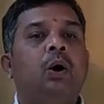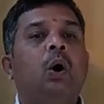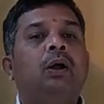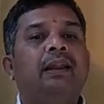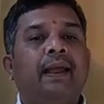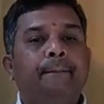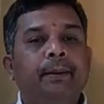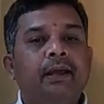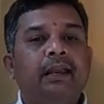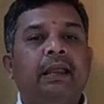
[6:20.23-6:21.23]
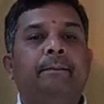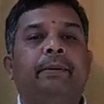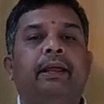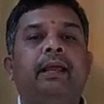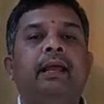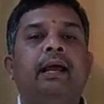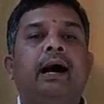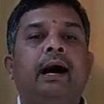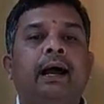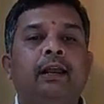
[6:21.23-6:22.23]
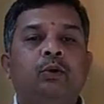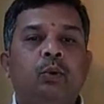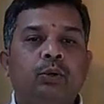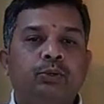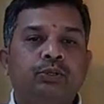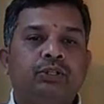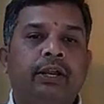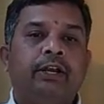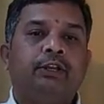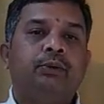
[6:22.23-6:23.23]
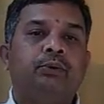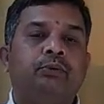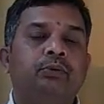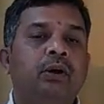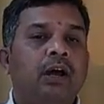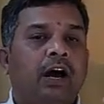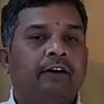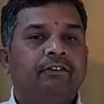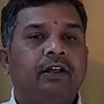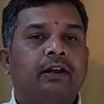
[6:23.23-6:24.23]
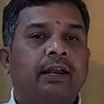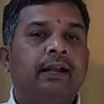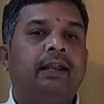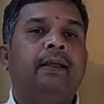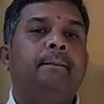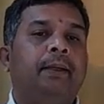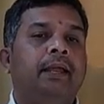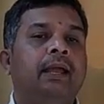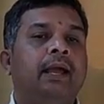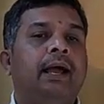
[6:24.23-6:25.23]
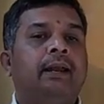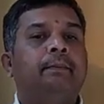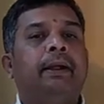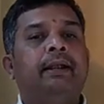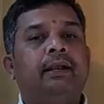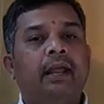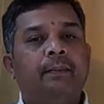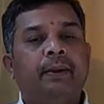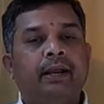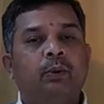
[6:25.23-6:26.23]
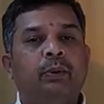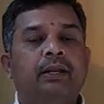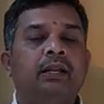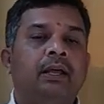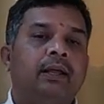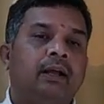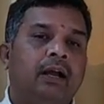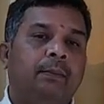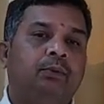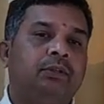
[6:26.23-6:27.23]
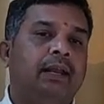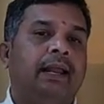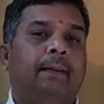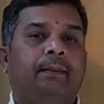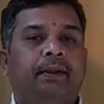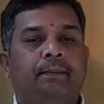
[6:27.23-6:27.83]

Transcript: On appearing B, I'll go to state Q2 after writing B and my tape head will come to the left.